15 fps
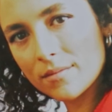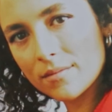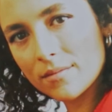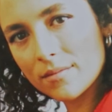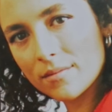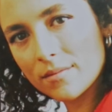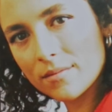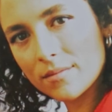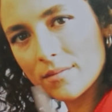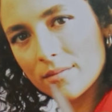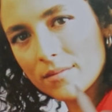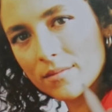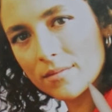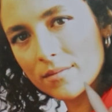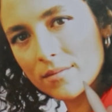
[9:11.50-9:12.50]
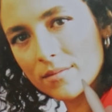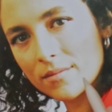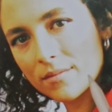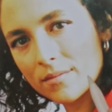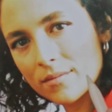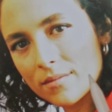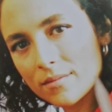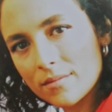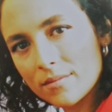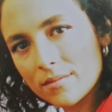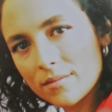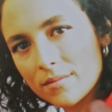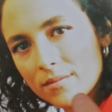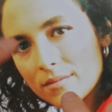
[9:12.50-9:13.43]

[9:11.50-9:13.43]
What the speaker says: (no one is talking)